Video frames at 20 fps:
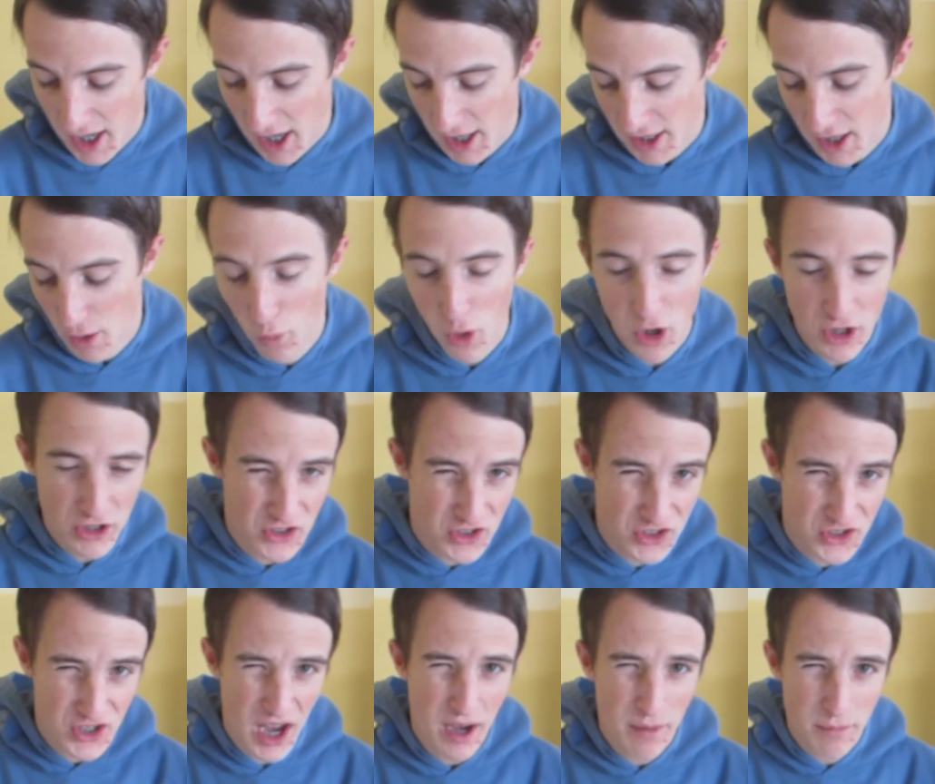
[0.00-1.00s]
there were
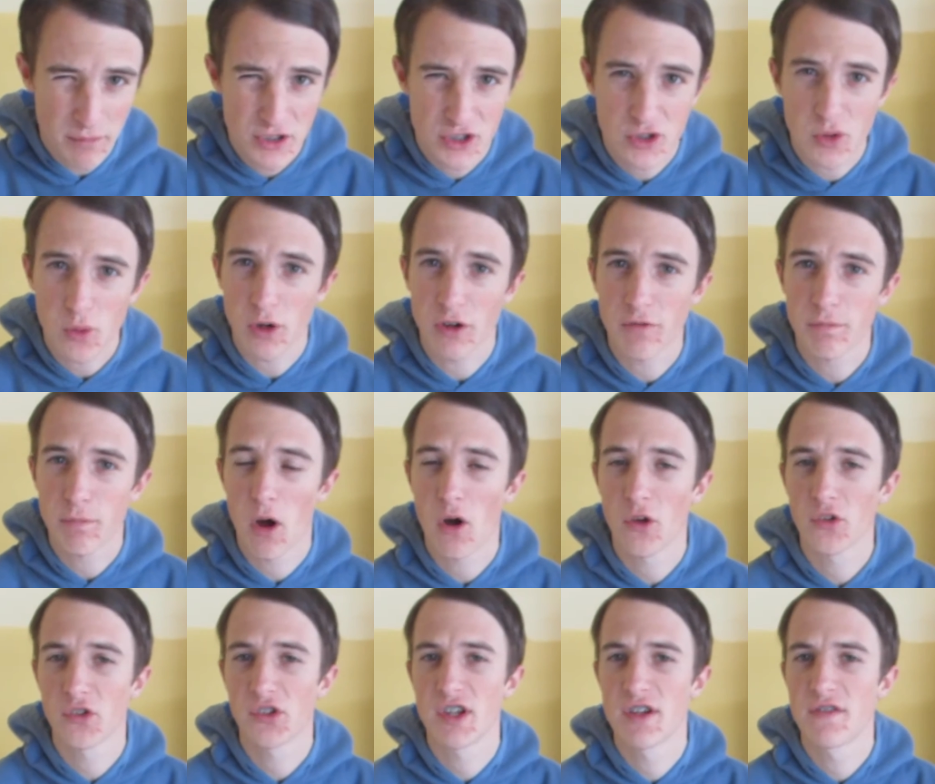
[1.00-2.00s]
some sort of
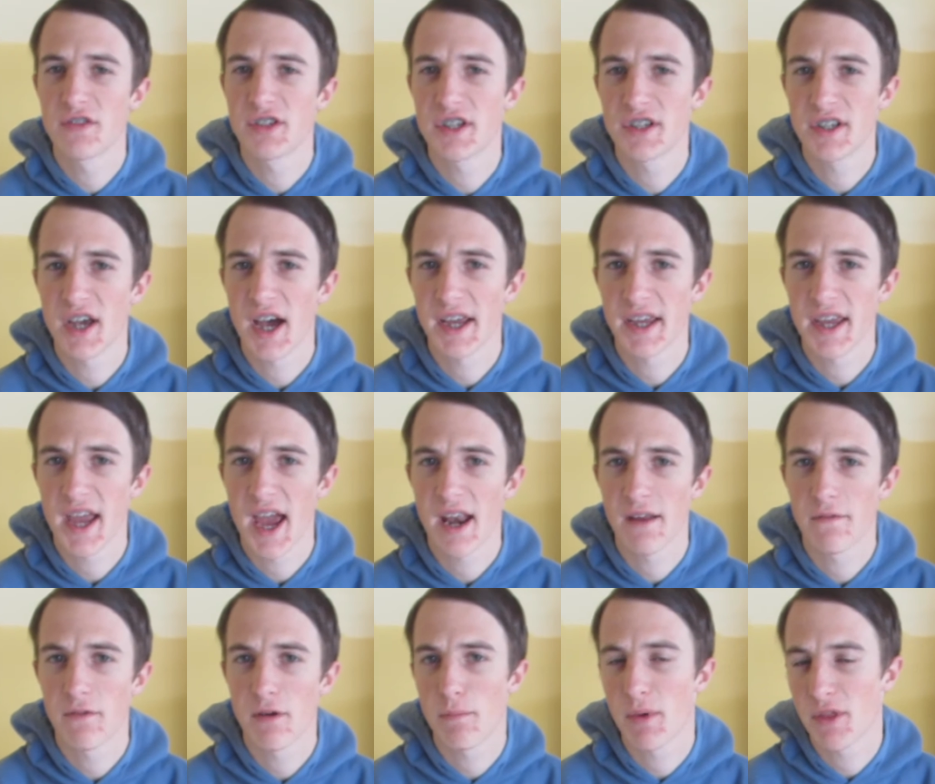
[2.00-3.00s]
positives to take out
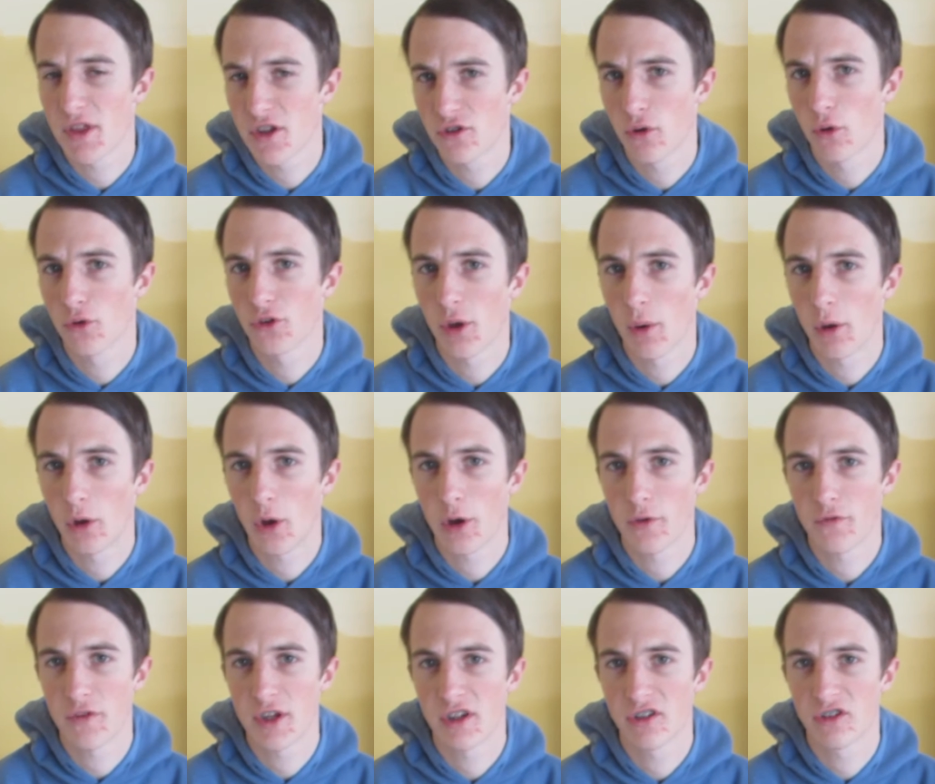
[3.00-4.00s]
of it, but there's also a lot
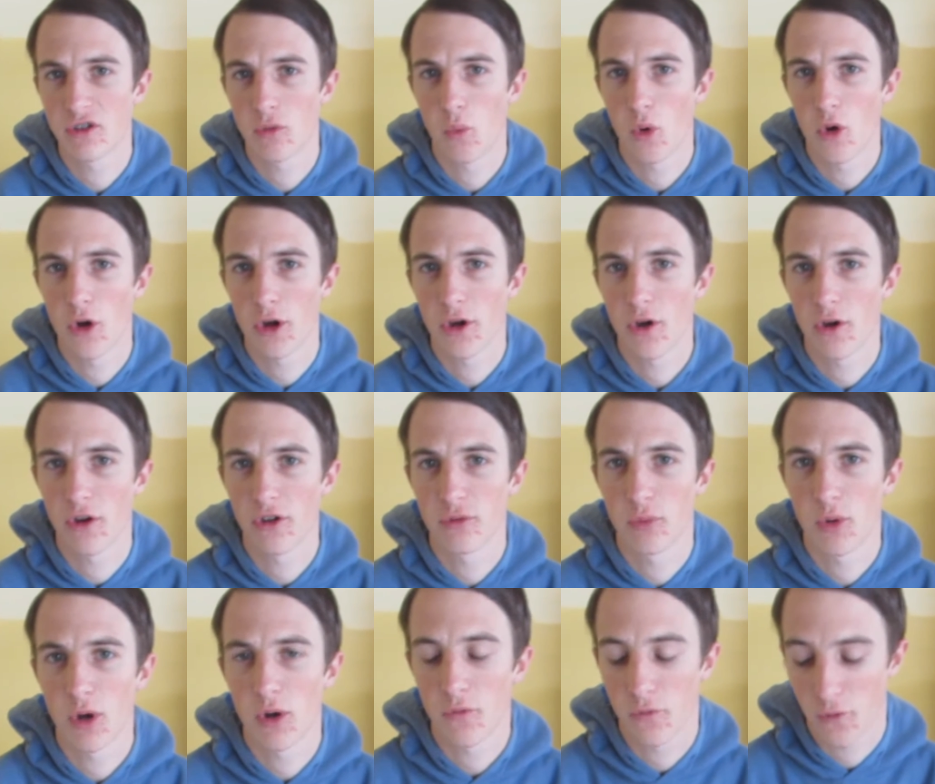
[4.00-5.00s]
of things to work on as
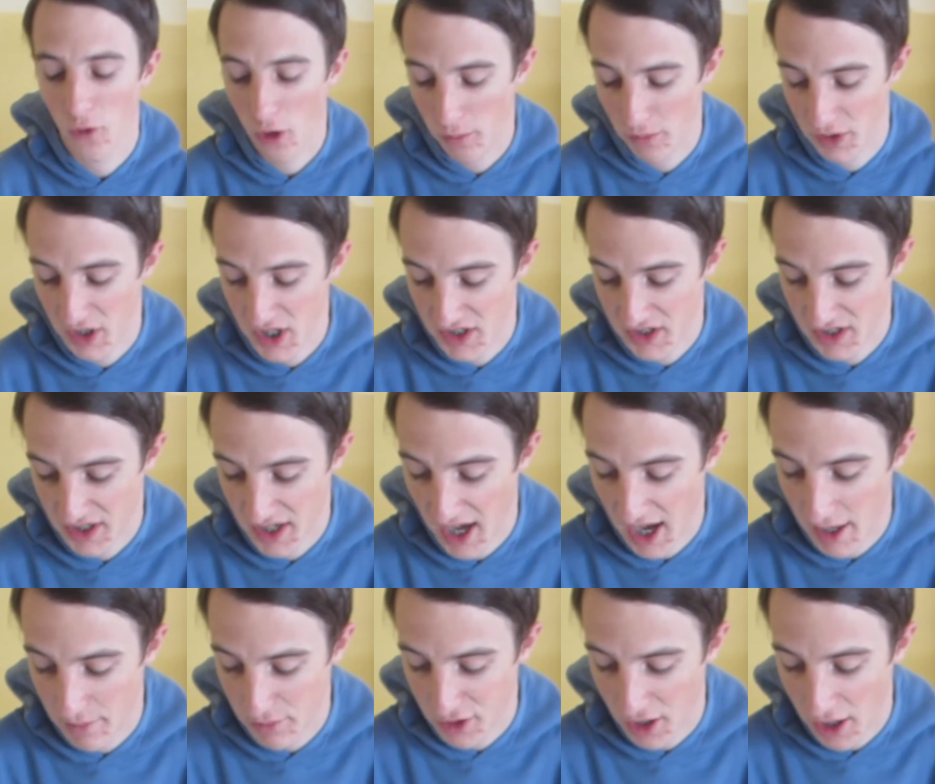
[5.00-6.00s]
well from this
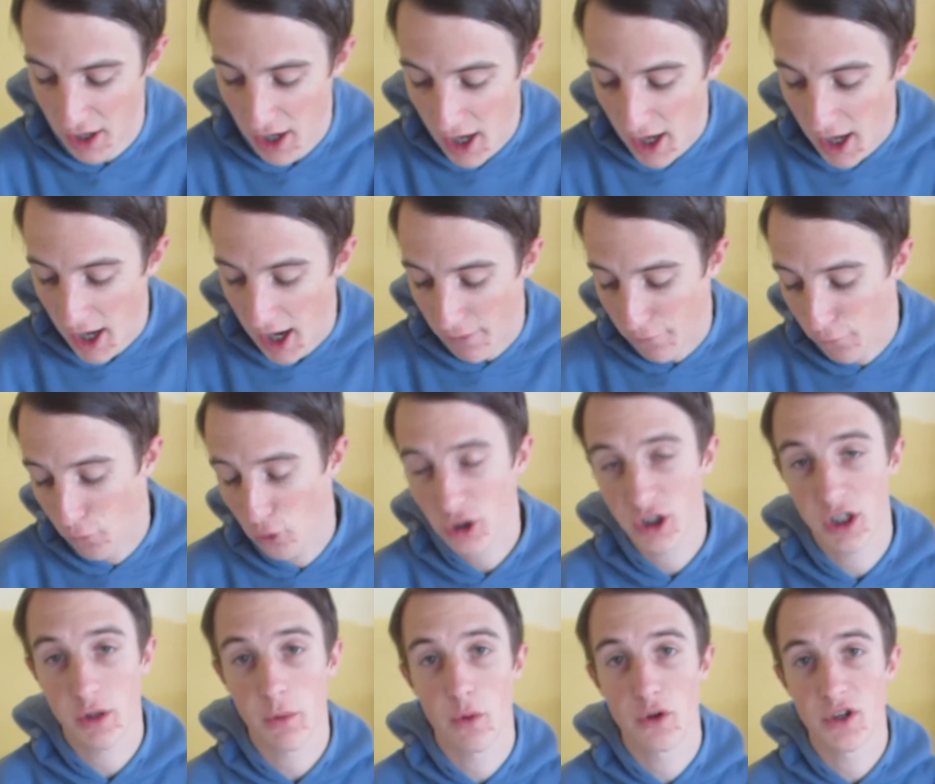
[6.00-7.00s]
game. So
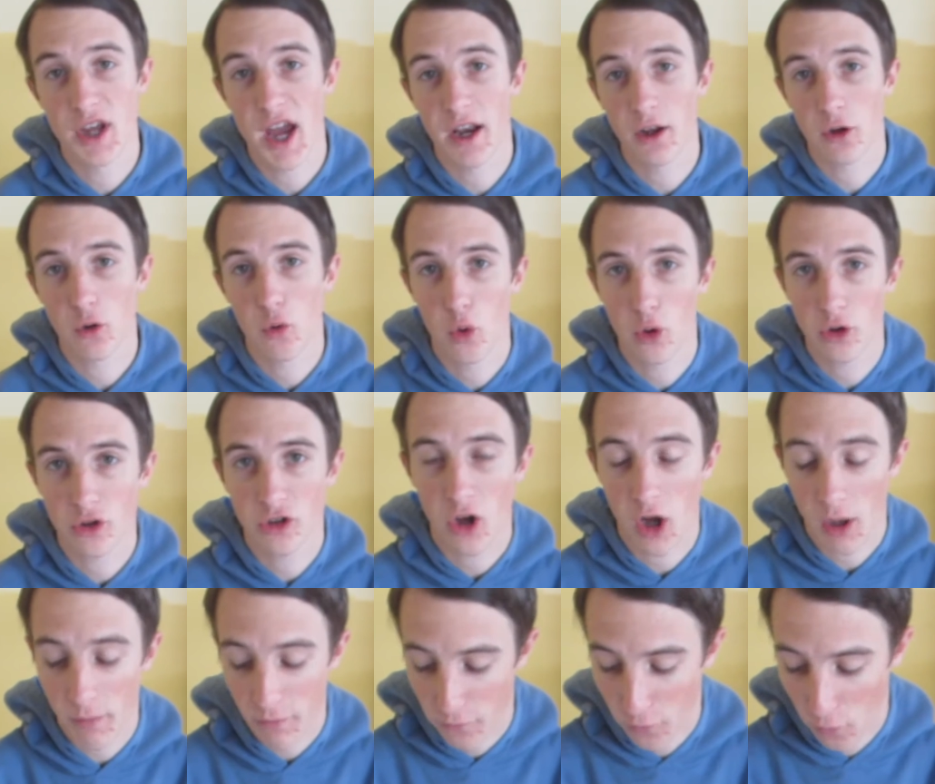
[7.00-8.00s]
unfortunately, we were down at quarter
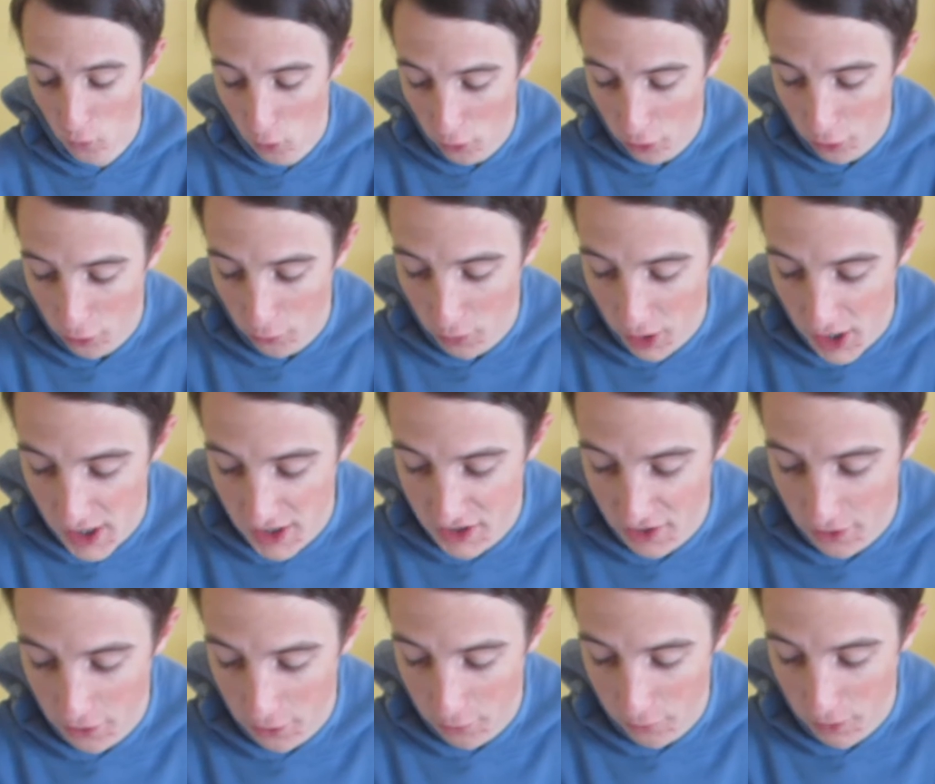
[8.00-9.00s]
time, 4-3 to
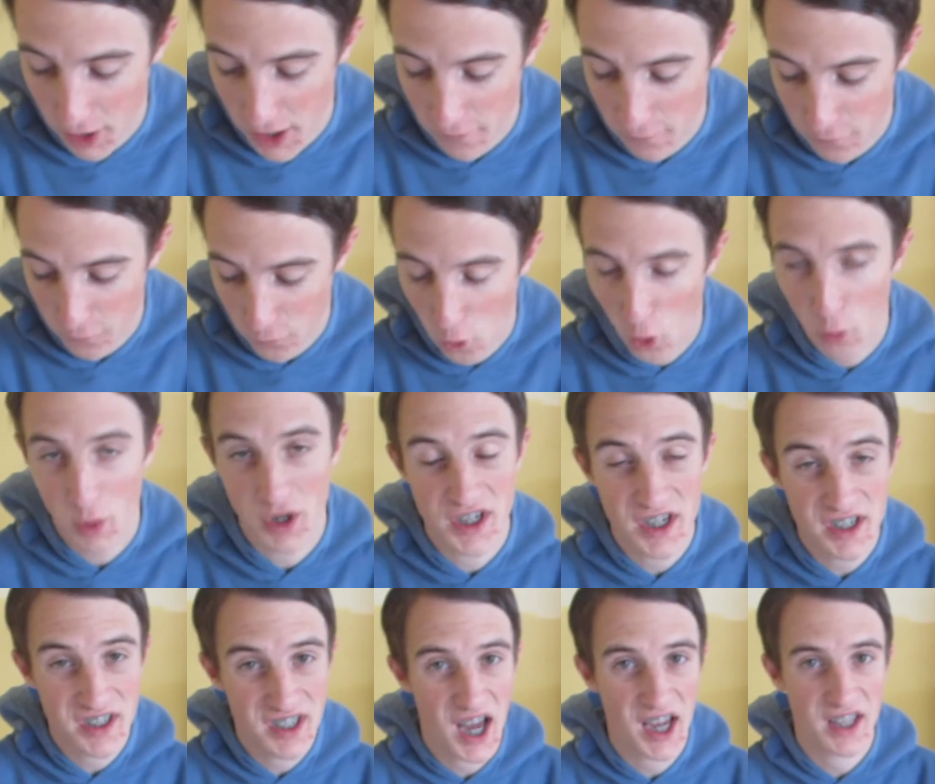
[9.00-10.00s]
3-4. We
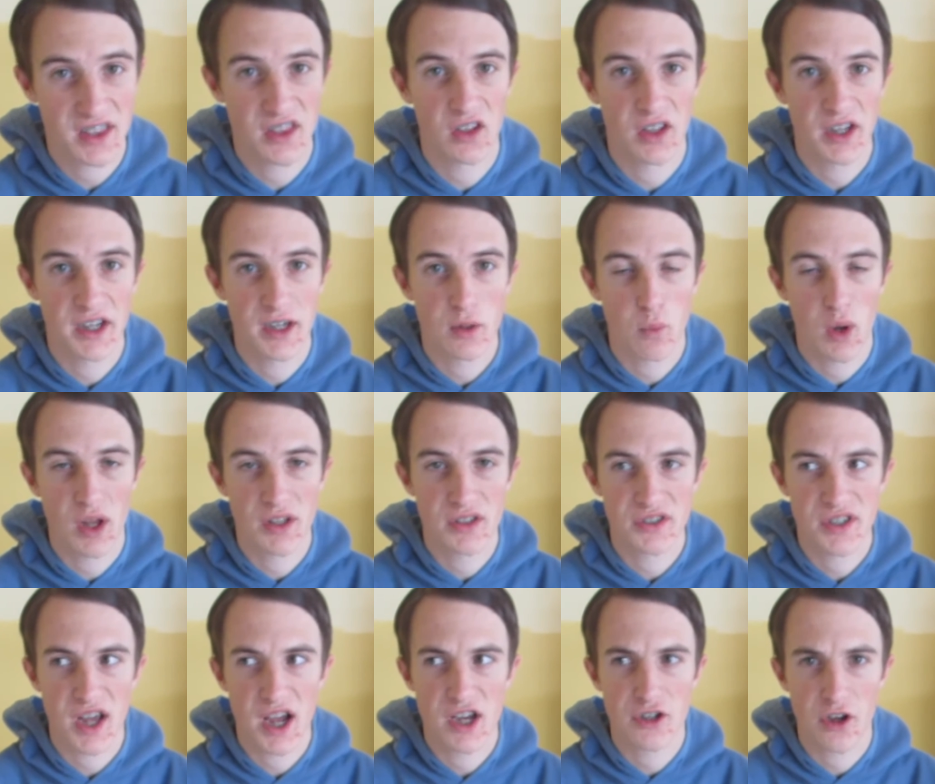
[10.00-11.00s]
did take the lead at one
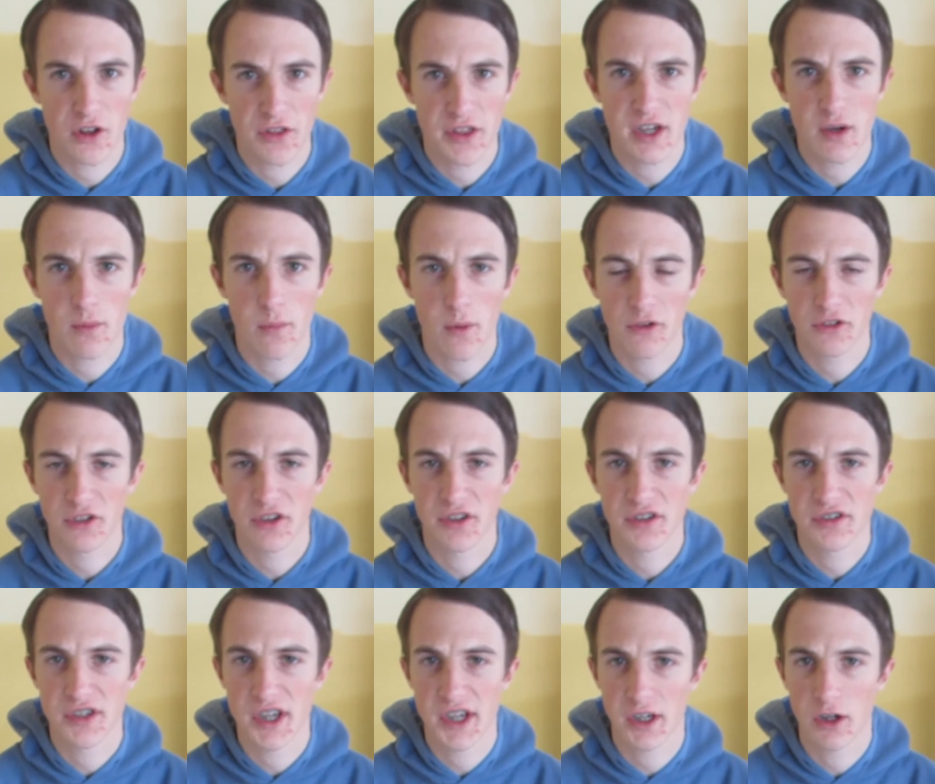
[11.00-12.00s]
stage. I think it was in the
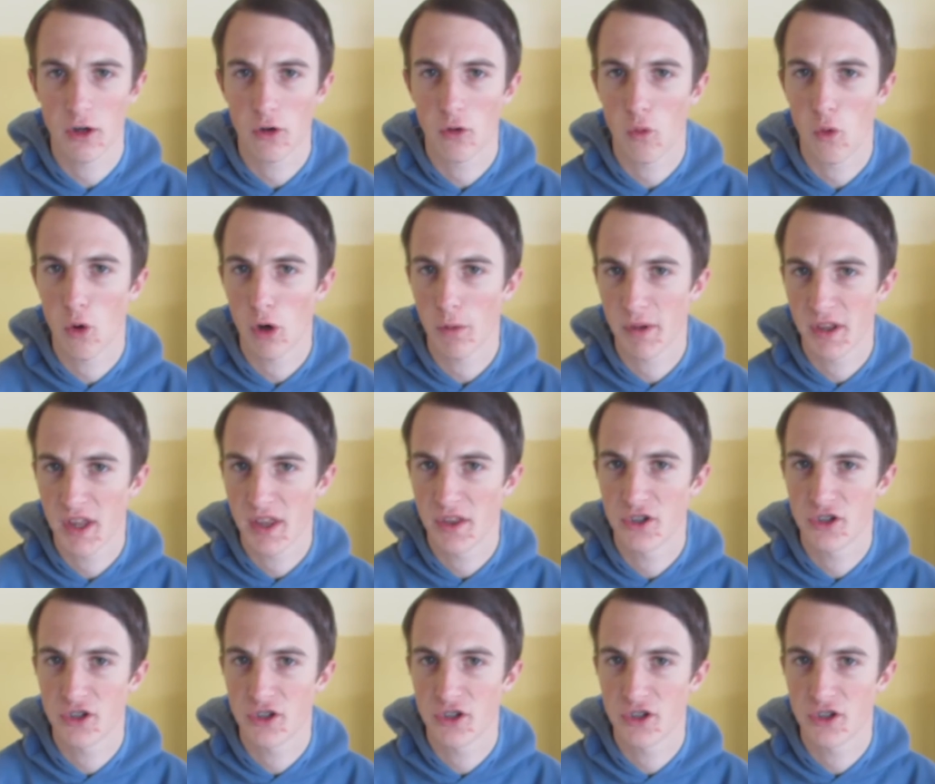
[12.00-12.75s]
second quarter, but then the